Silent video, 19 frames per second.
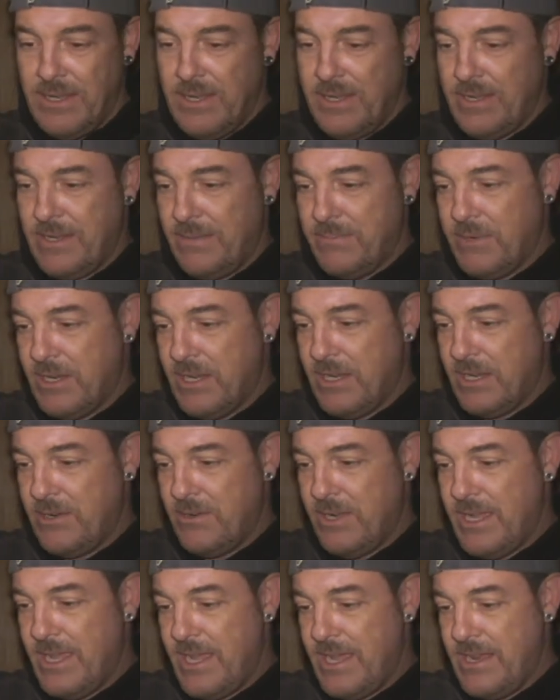And I'm going to
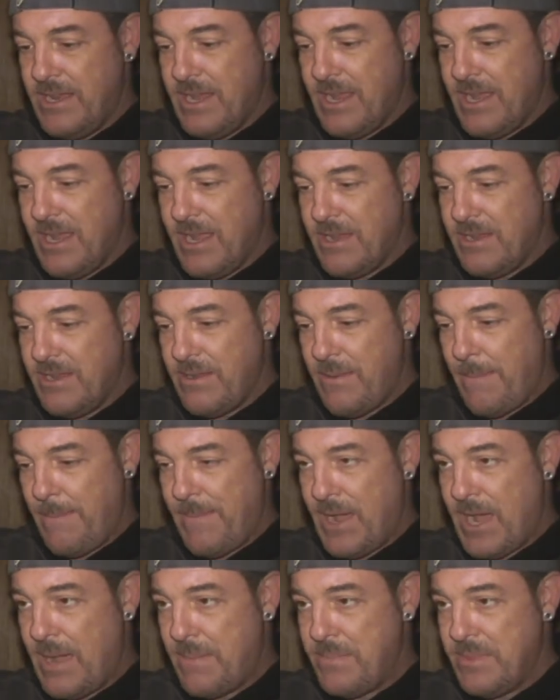go ahead and
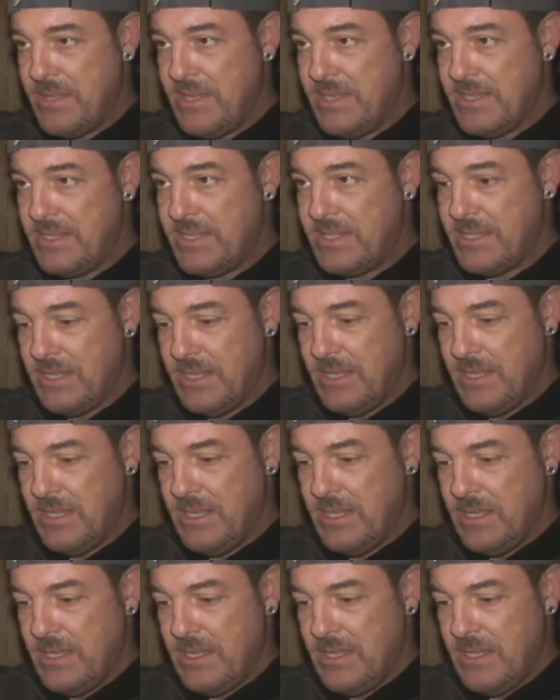pop this,
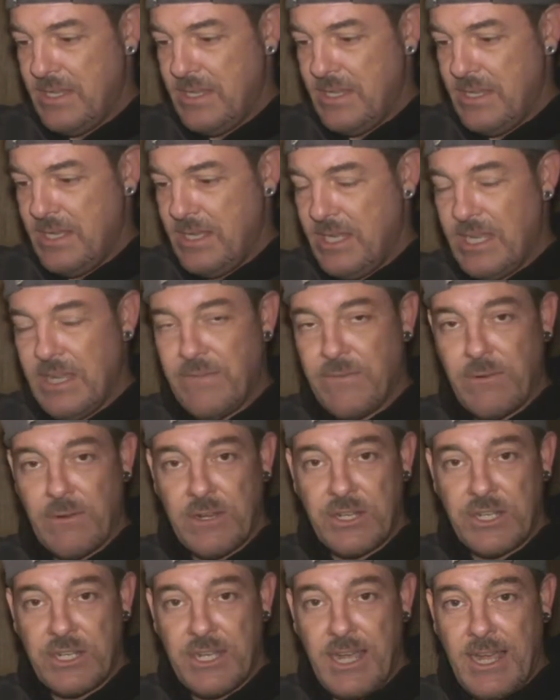give her
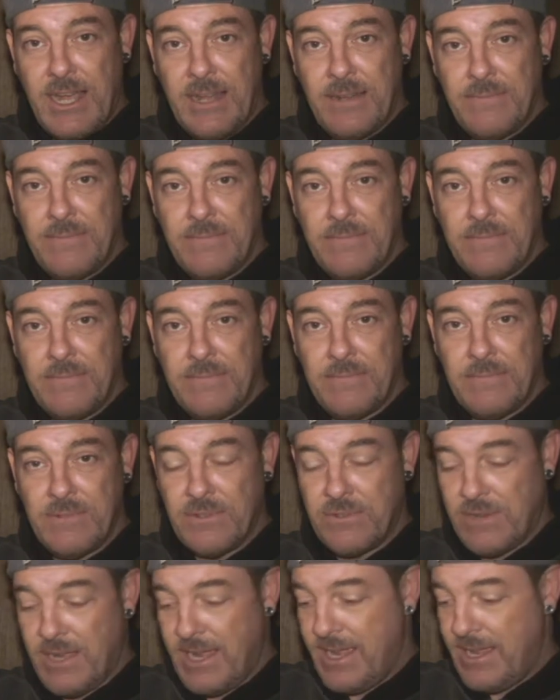a shot,
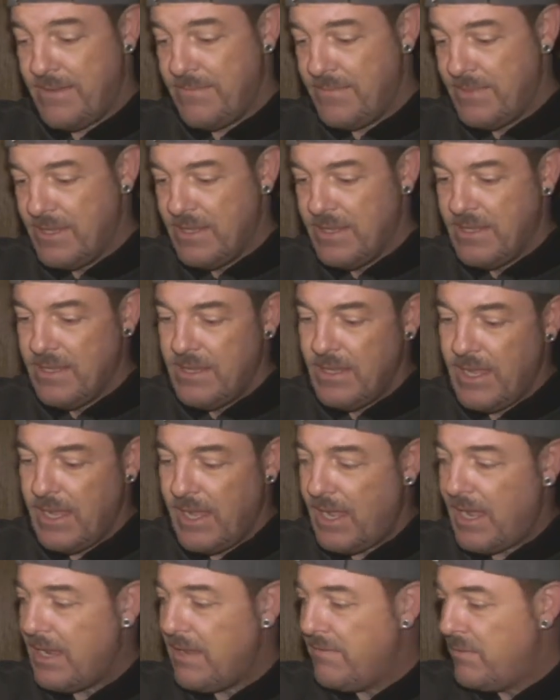try it.
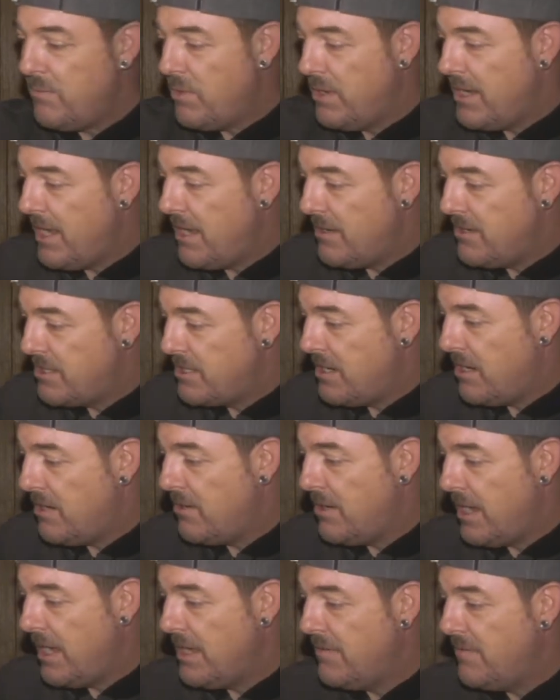Hey, I even went out,
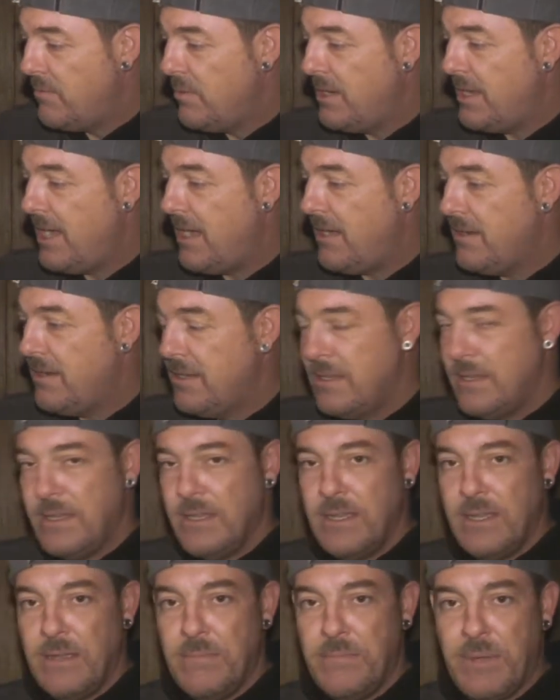Joe. I even went out
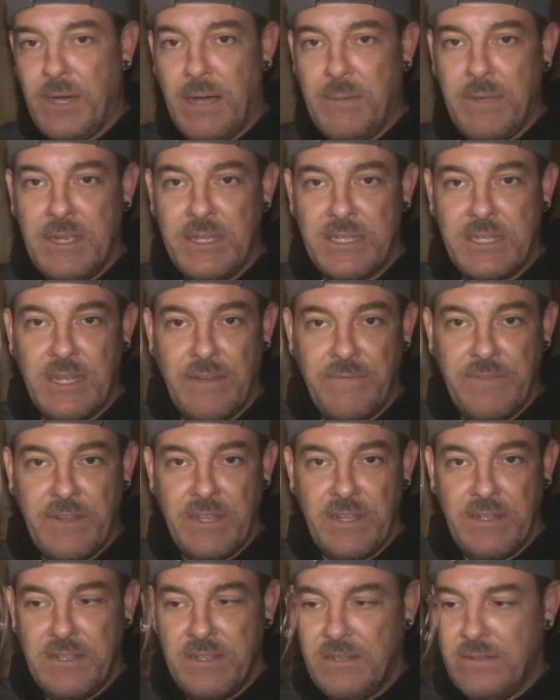and bought myself
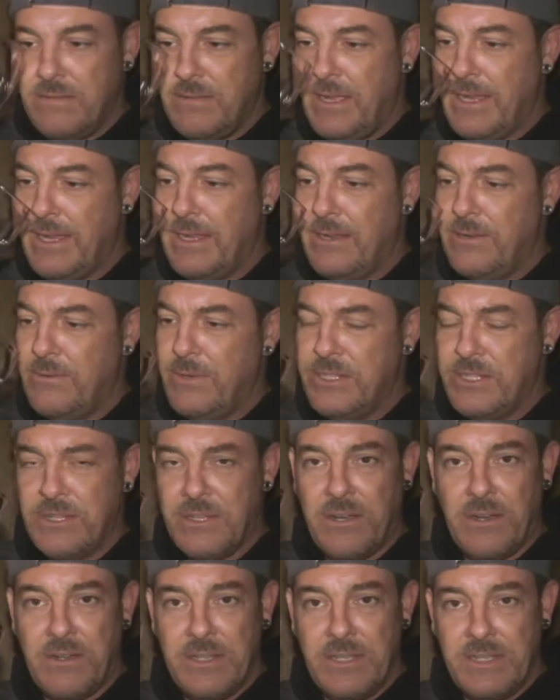I don't know what you
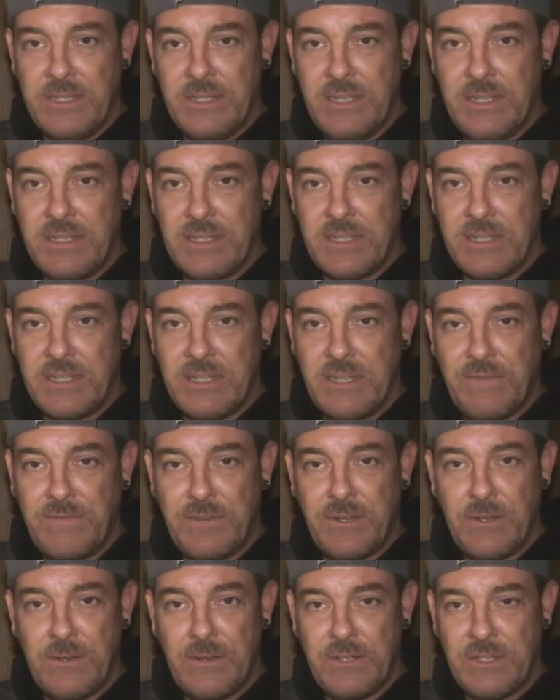call these things, a
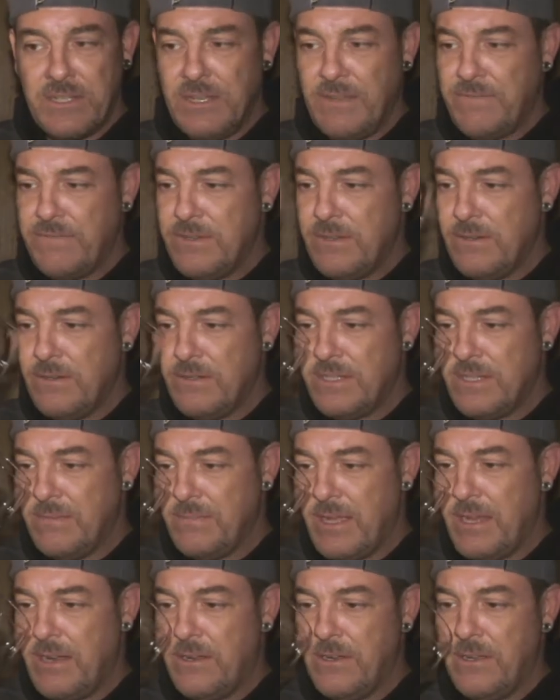sifter, snifter or
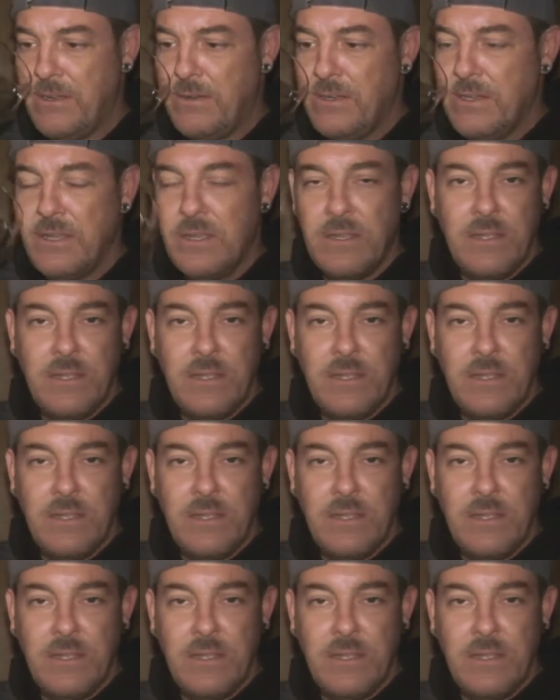something, I don't know.